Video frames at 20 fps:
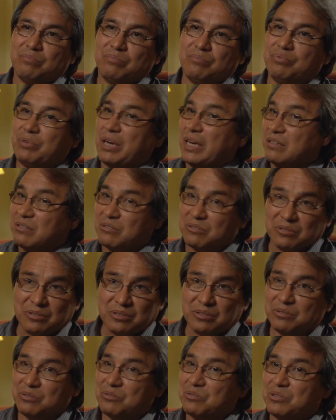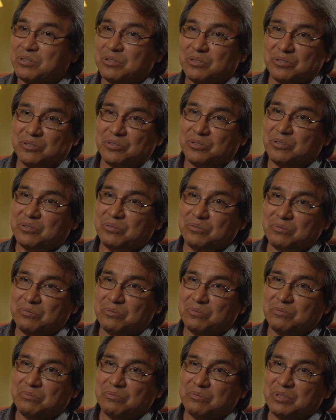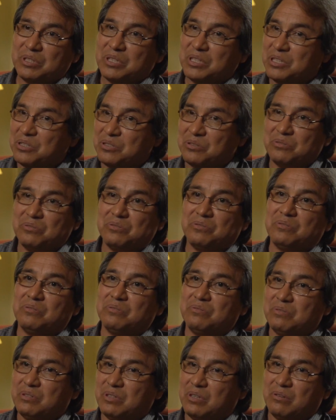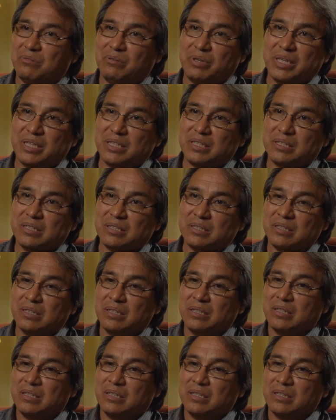practical solutions to the issues that are raised,